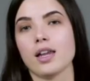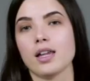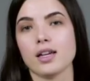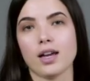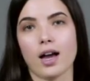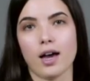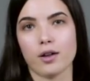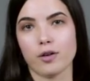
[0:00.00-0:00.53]
any
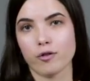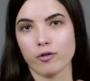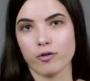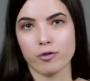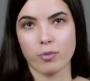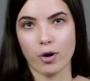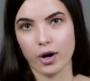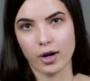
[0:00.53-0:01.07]
kind of
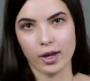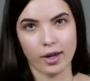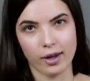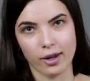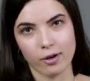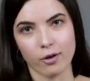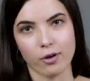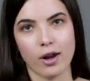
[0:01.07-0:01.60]

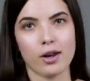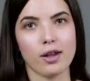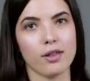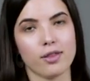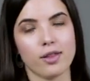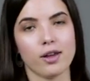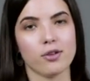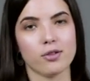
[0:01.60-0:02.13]
partying or
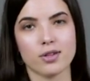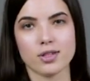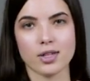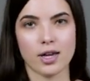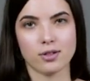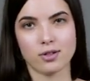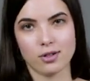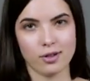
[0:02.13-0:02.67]
anything you
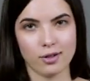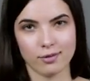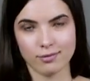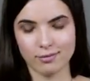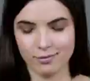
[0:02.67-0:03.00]
decide to do.